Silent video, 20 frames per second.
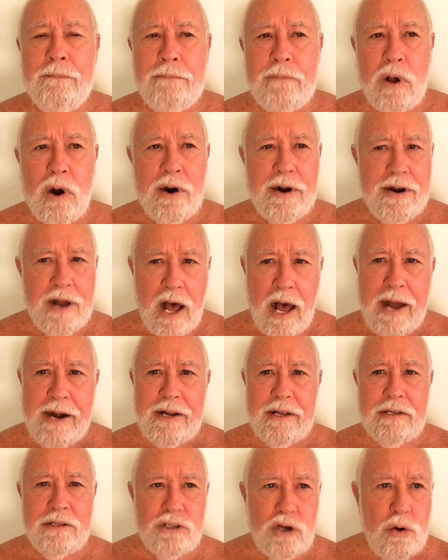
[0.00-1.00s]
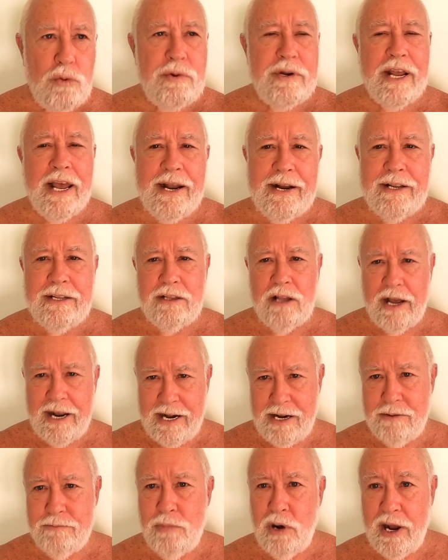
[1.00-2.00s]
are not, don't get
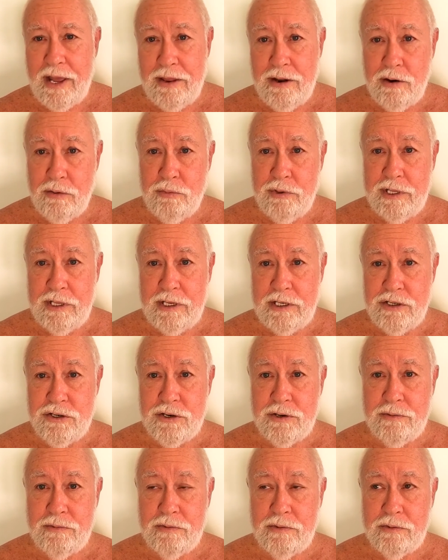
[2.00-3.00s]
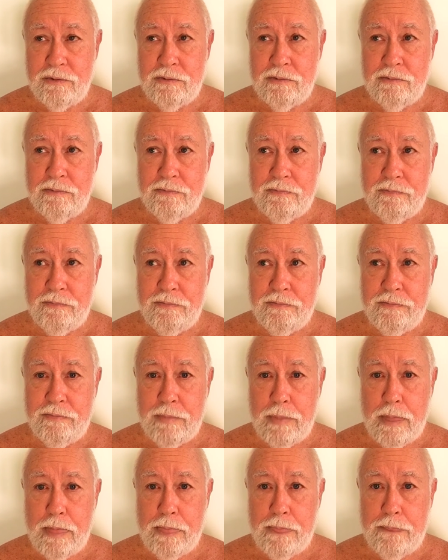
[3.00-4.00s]
enlightened by their religion.
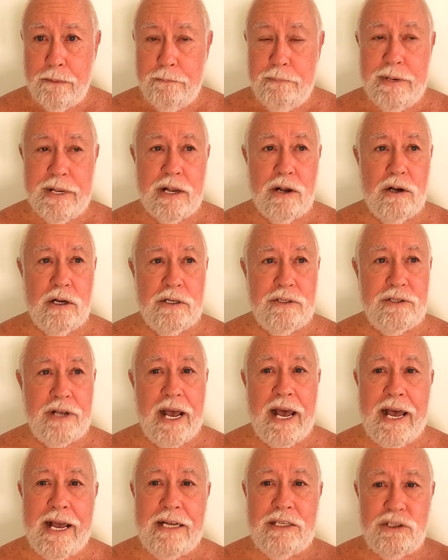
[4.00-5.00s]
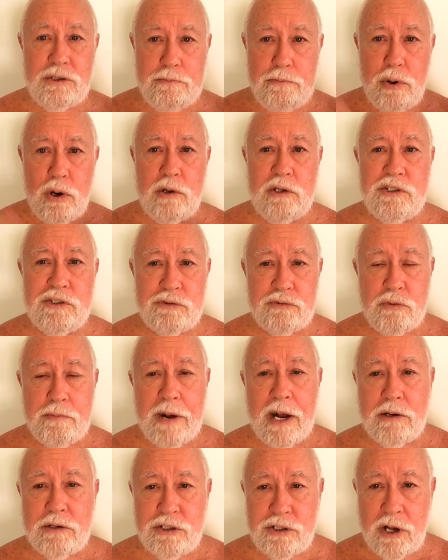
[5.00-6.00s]
Because A, it's imposed from
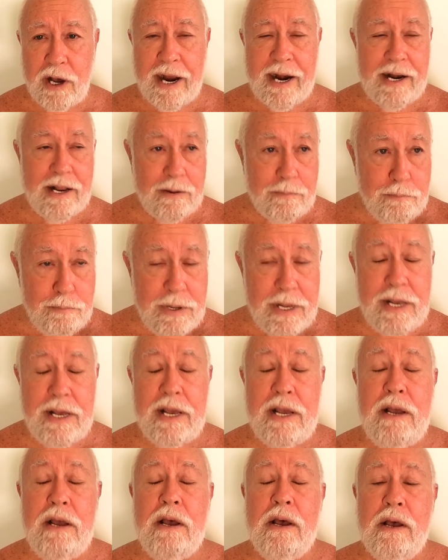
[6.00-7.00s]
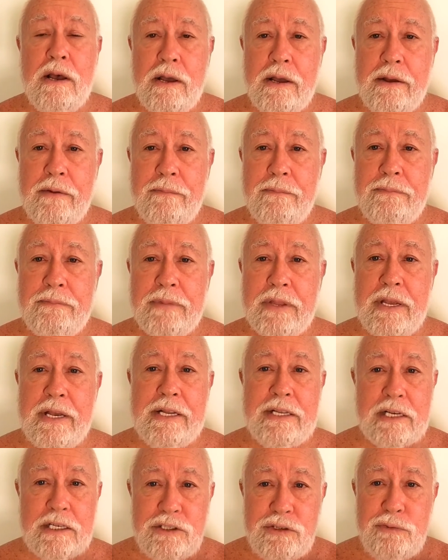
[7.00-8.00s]
outside, and B,
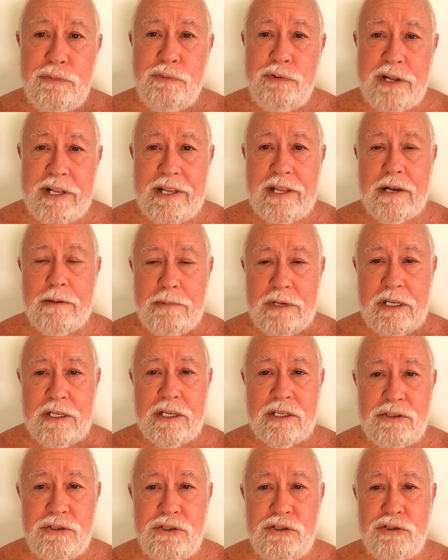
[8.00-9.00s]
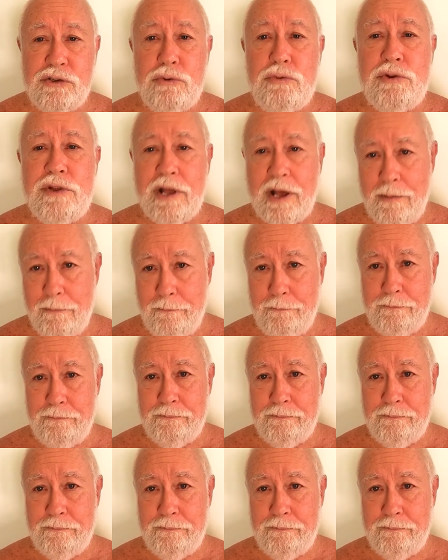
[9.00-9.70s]
it doesn't fit them, it doesn't suit them.